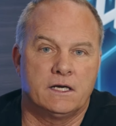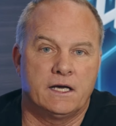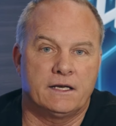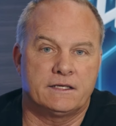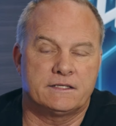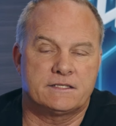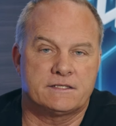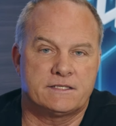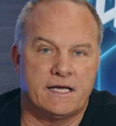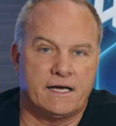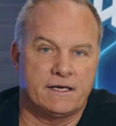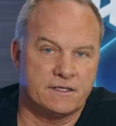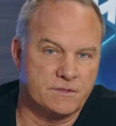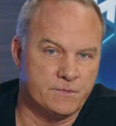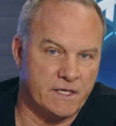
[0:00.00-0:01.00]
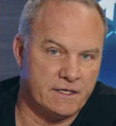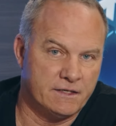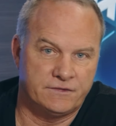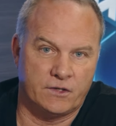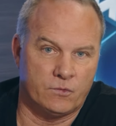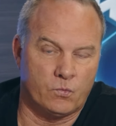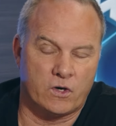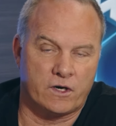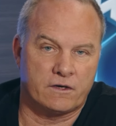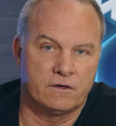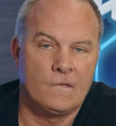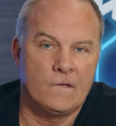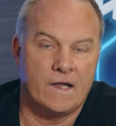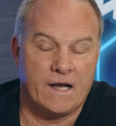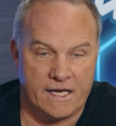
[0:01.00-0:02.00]
and he says, yeah, it's me, didn't work.
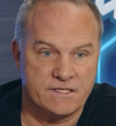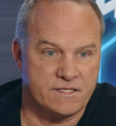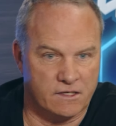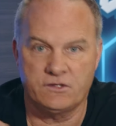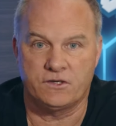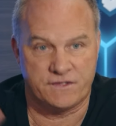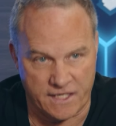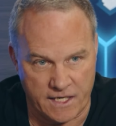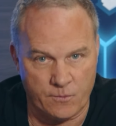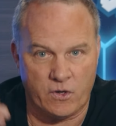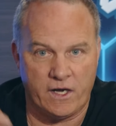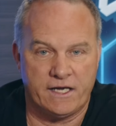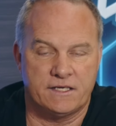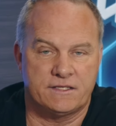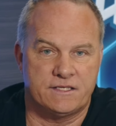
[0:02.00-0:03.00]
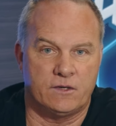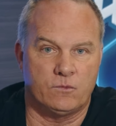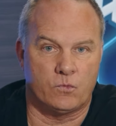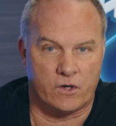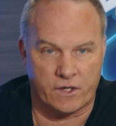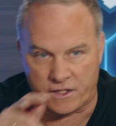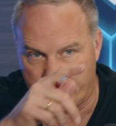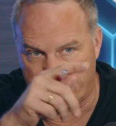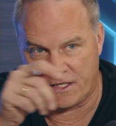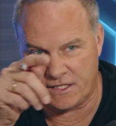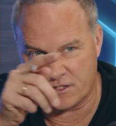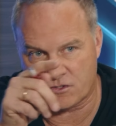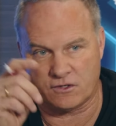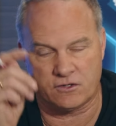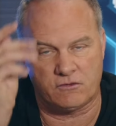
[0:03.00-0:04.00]
And I said, you're damn right it didn't work, and he
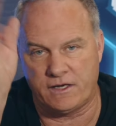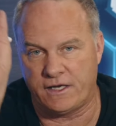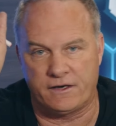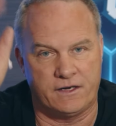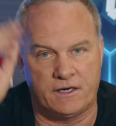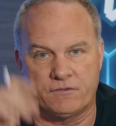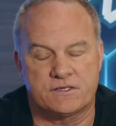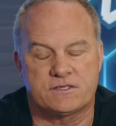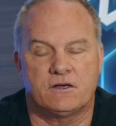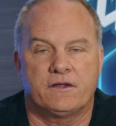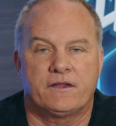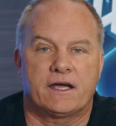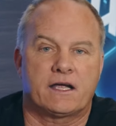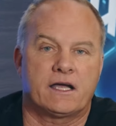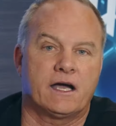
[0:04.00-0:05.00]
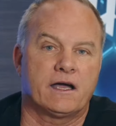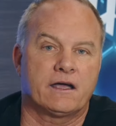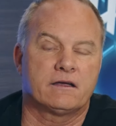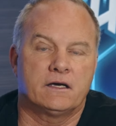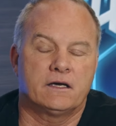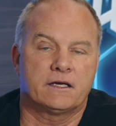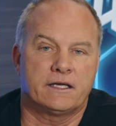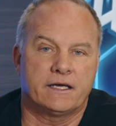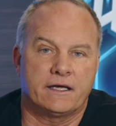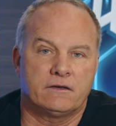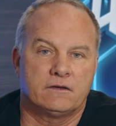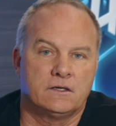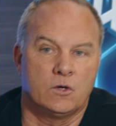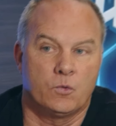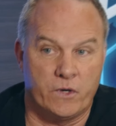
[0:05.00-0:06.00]
turned around and never saw that guy again.
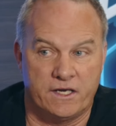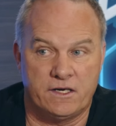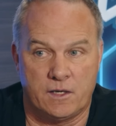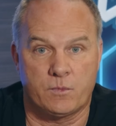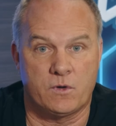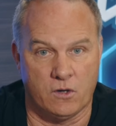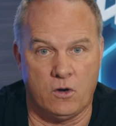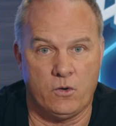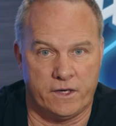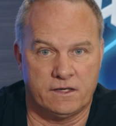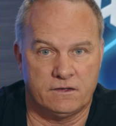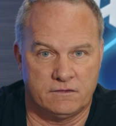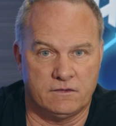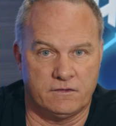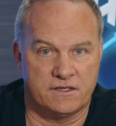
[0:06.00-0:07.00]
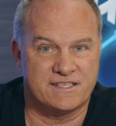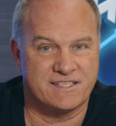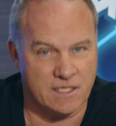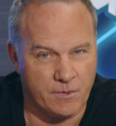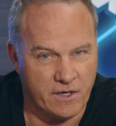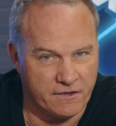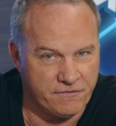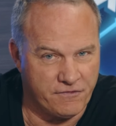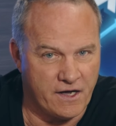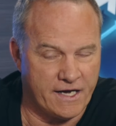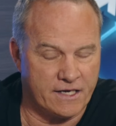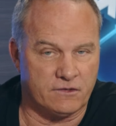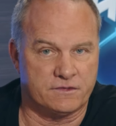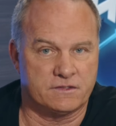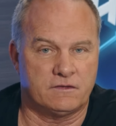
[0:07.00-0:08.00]
We ended up going to the
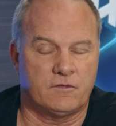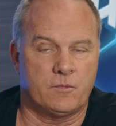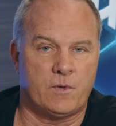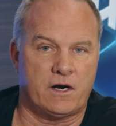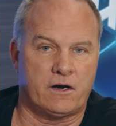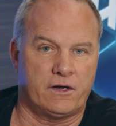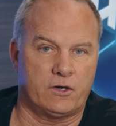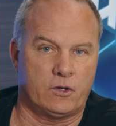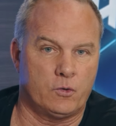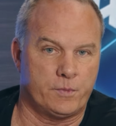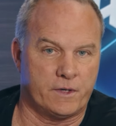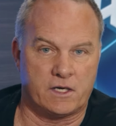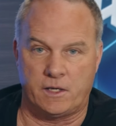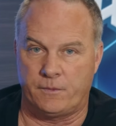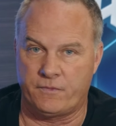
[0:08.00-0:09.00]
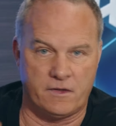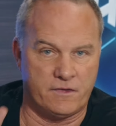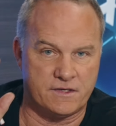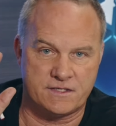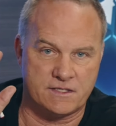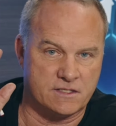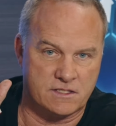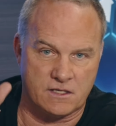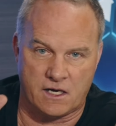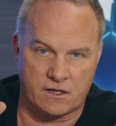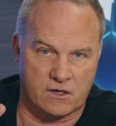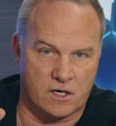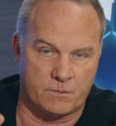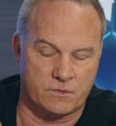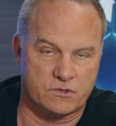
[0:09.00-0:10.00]
semifinals of the Marjana Open Cup. This is Don
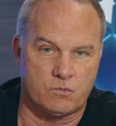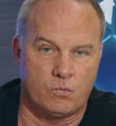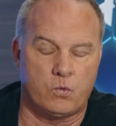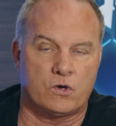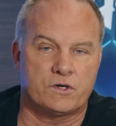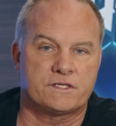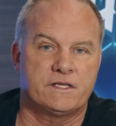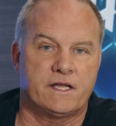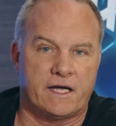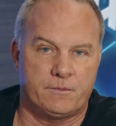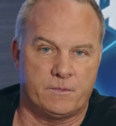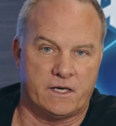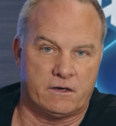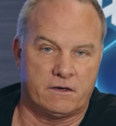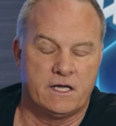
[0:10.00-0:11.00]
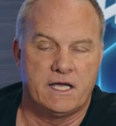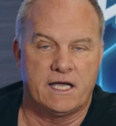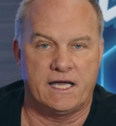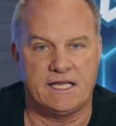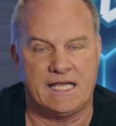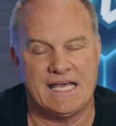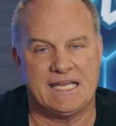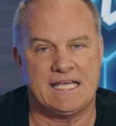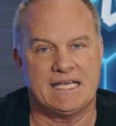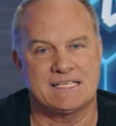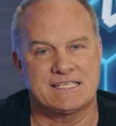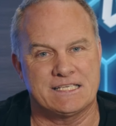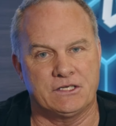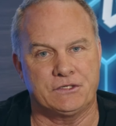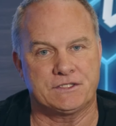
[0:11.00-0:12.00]
Garber's worst nightmare. An
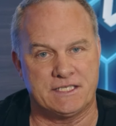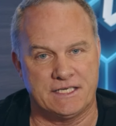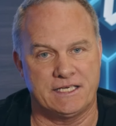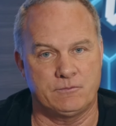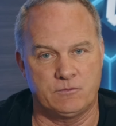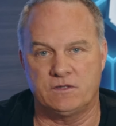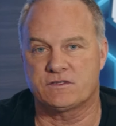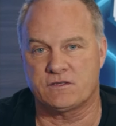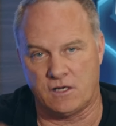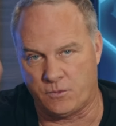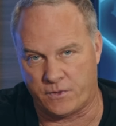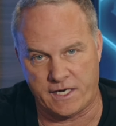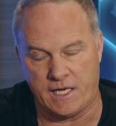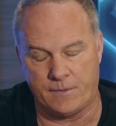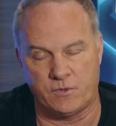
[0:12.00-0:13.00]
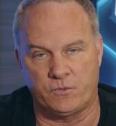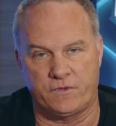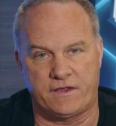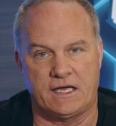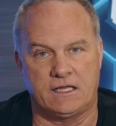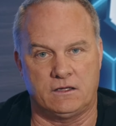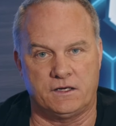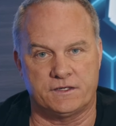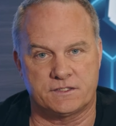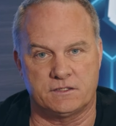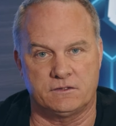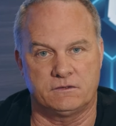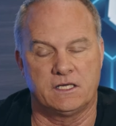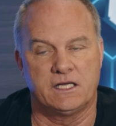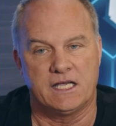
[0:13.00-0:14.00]
NASL team, you saw what happened with that
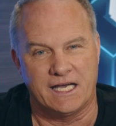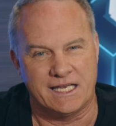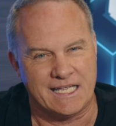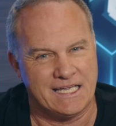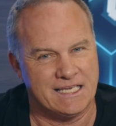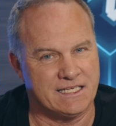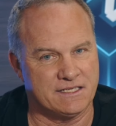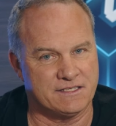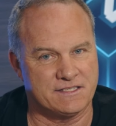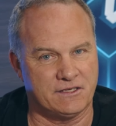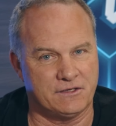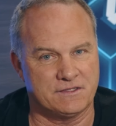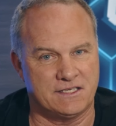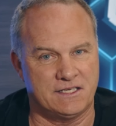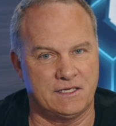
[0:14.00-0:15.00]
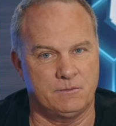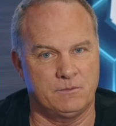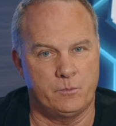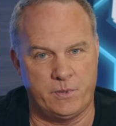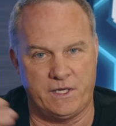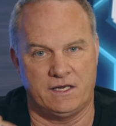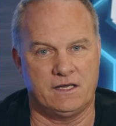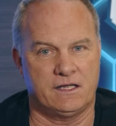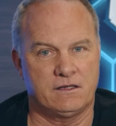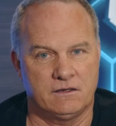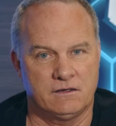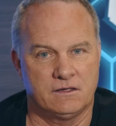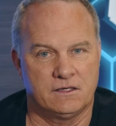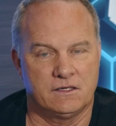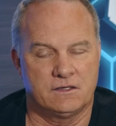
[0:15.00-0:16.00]
lawsuit. An NASL team beating
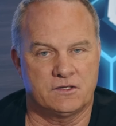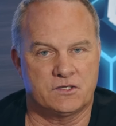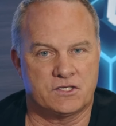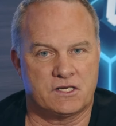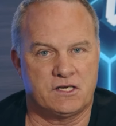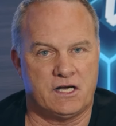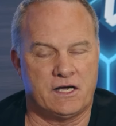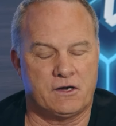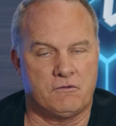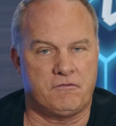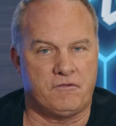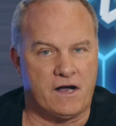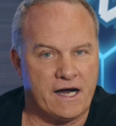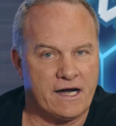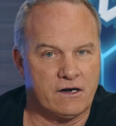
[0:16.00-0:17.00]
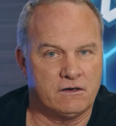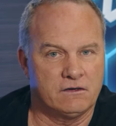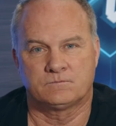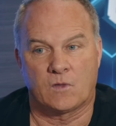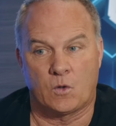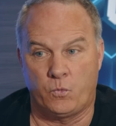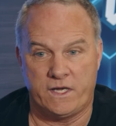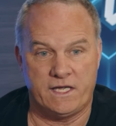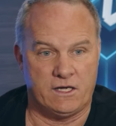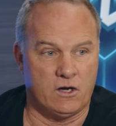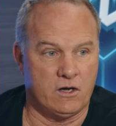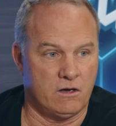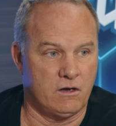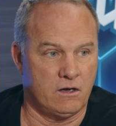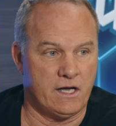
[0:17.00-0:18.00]
the Chicago Fire. We
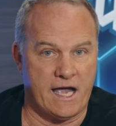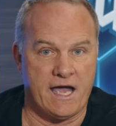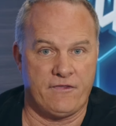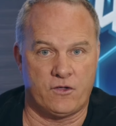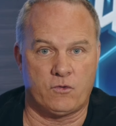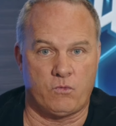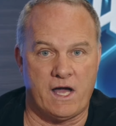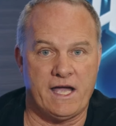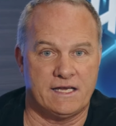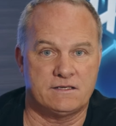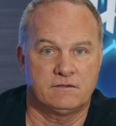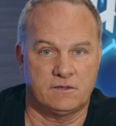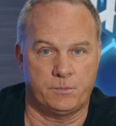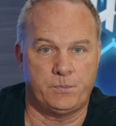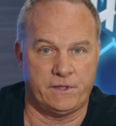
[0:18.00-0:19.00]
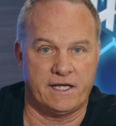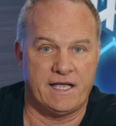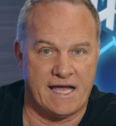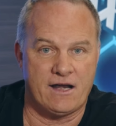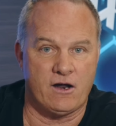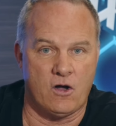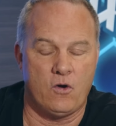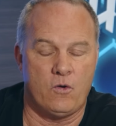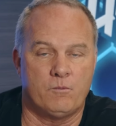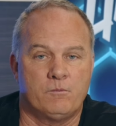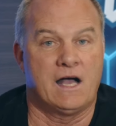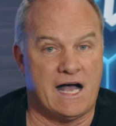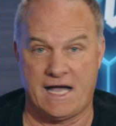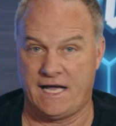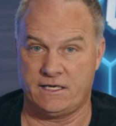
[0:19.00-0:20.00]
had the right to play at home.
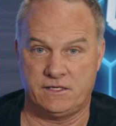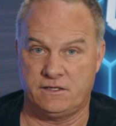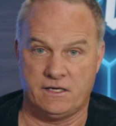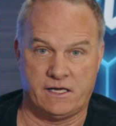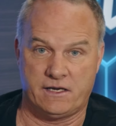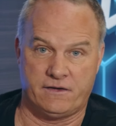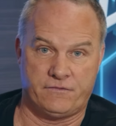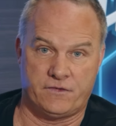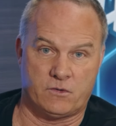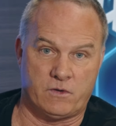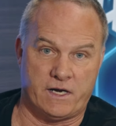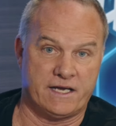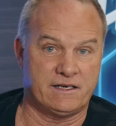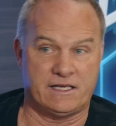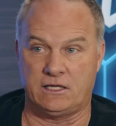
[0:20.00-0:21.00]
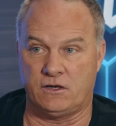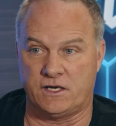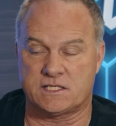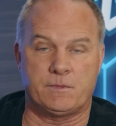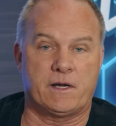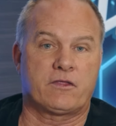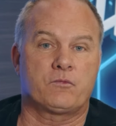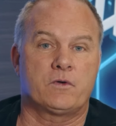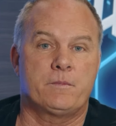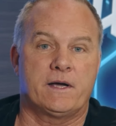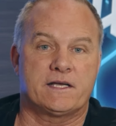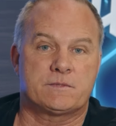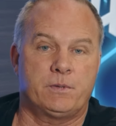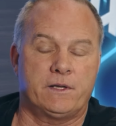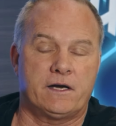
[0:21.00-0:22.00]
I did not have the right, and I lost my 3
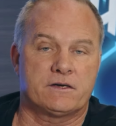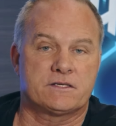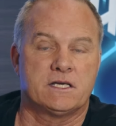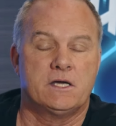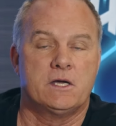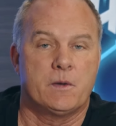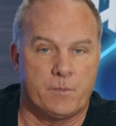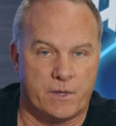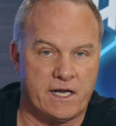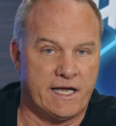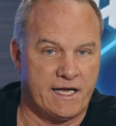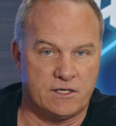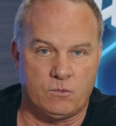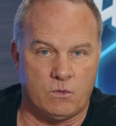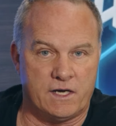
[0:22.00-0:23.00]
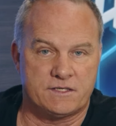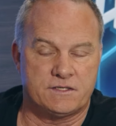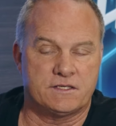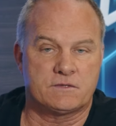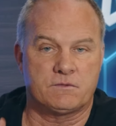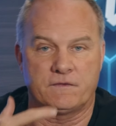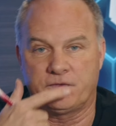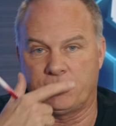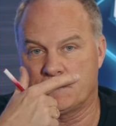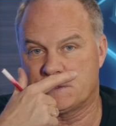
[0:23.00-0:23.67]
best players, but I had to watch this one from the